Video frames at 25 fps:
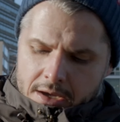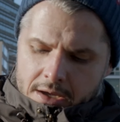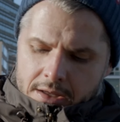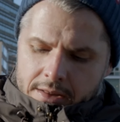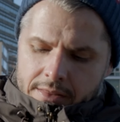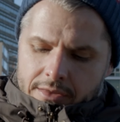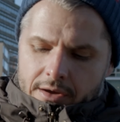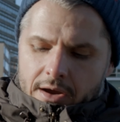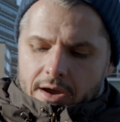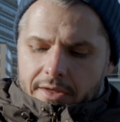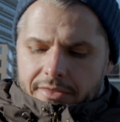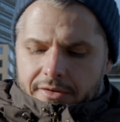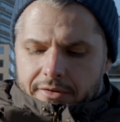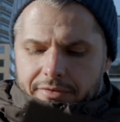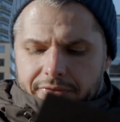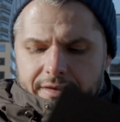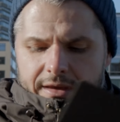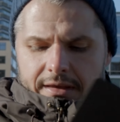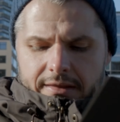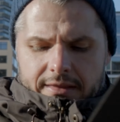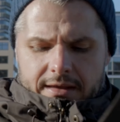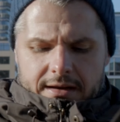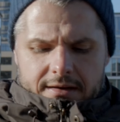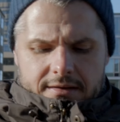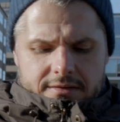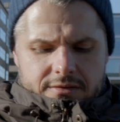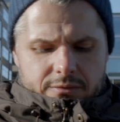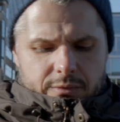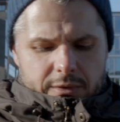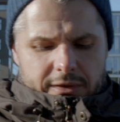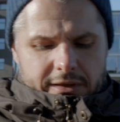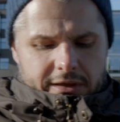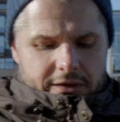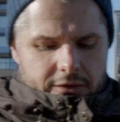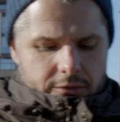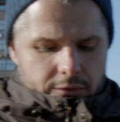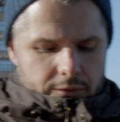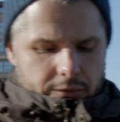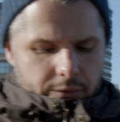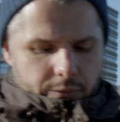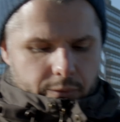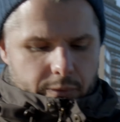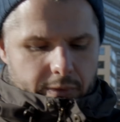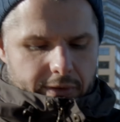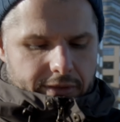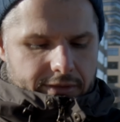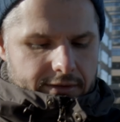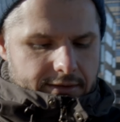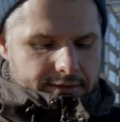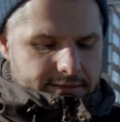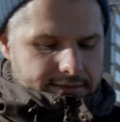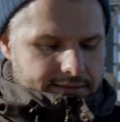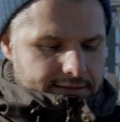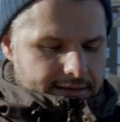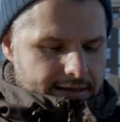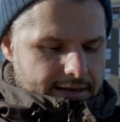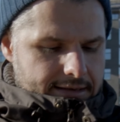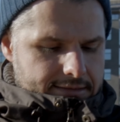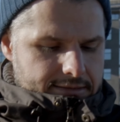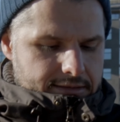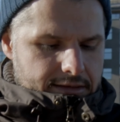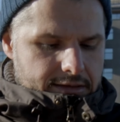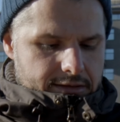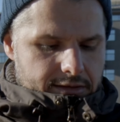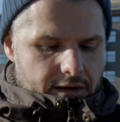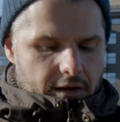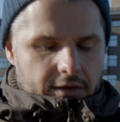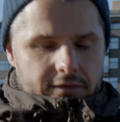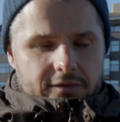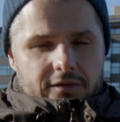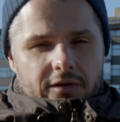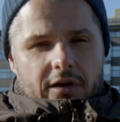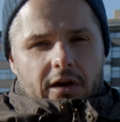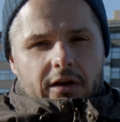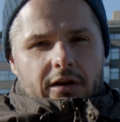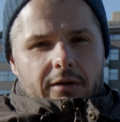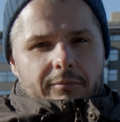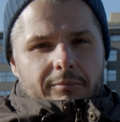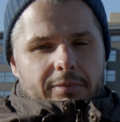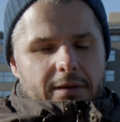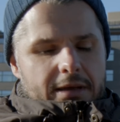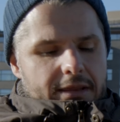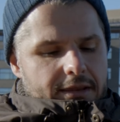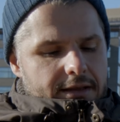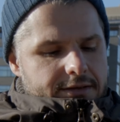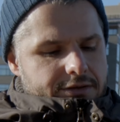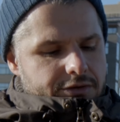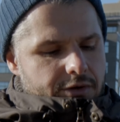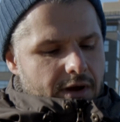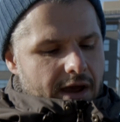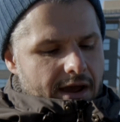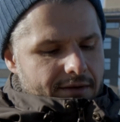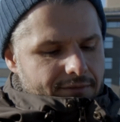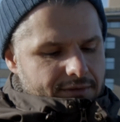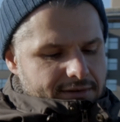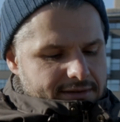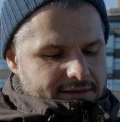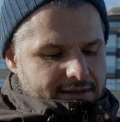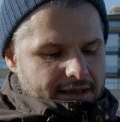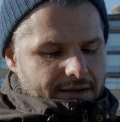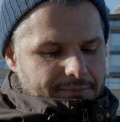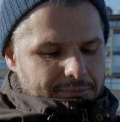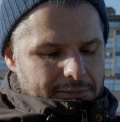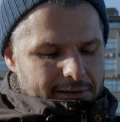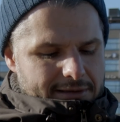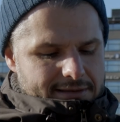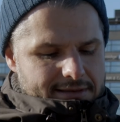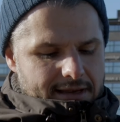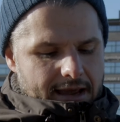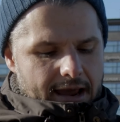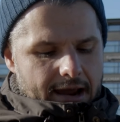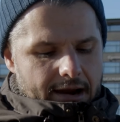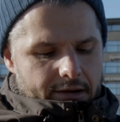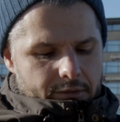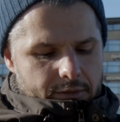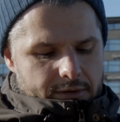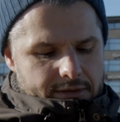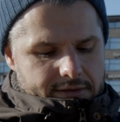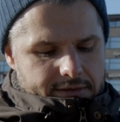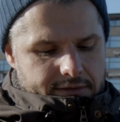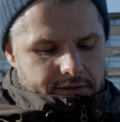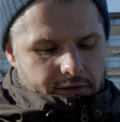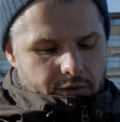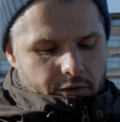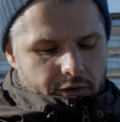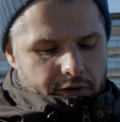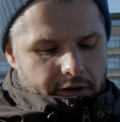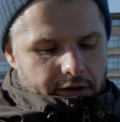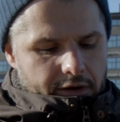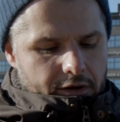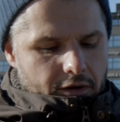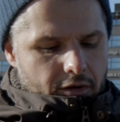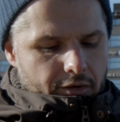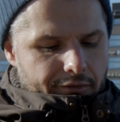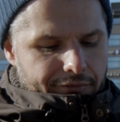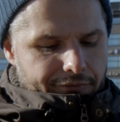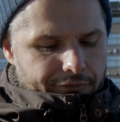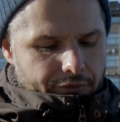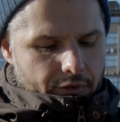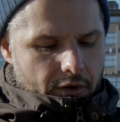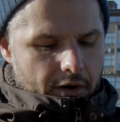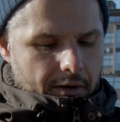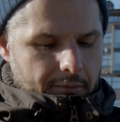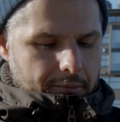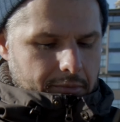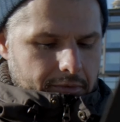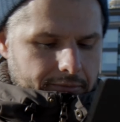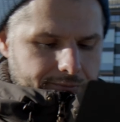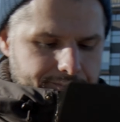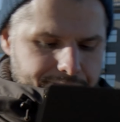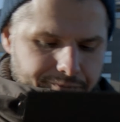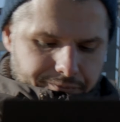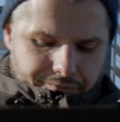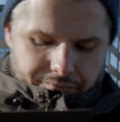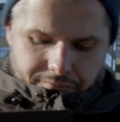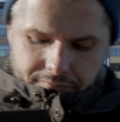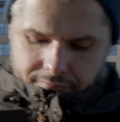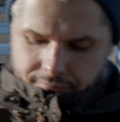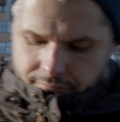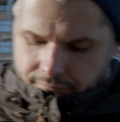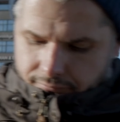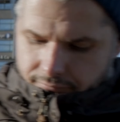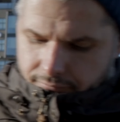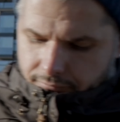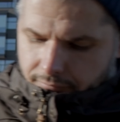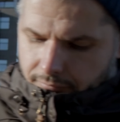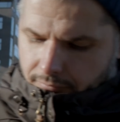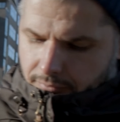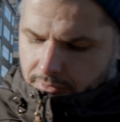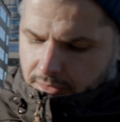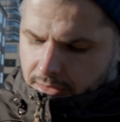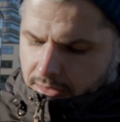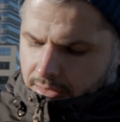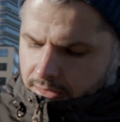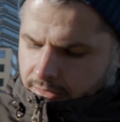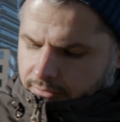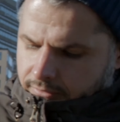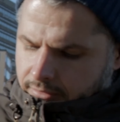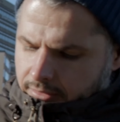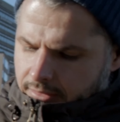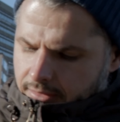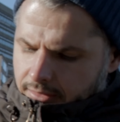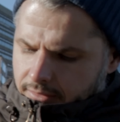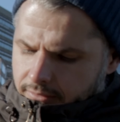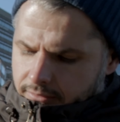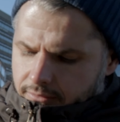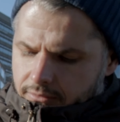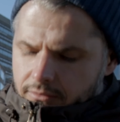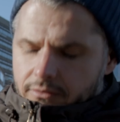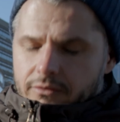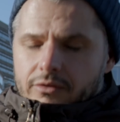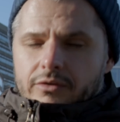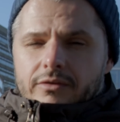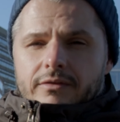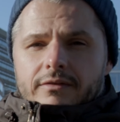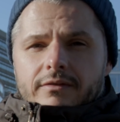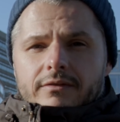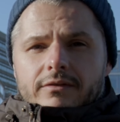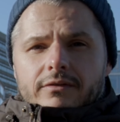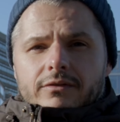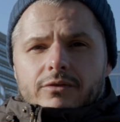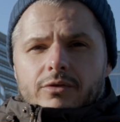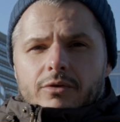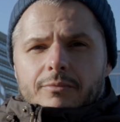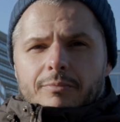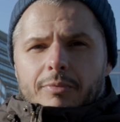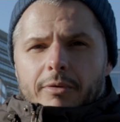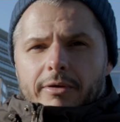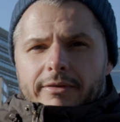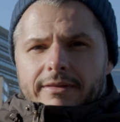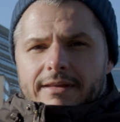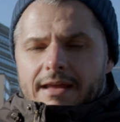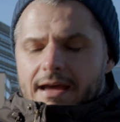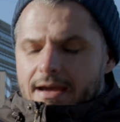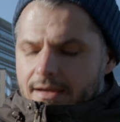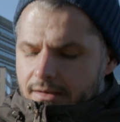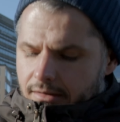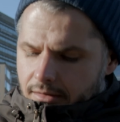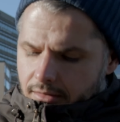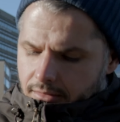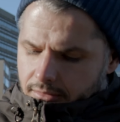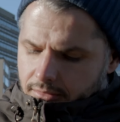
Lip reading: The other thing that is really cool with this lens is also going to be that you have a stepless iris, so you can go from T2.9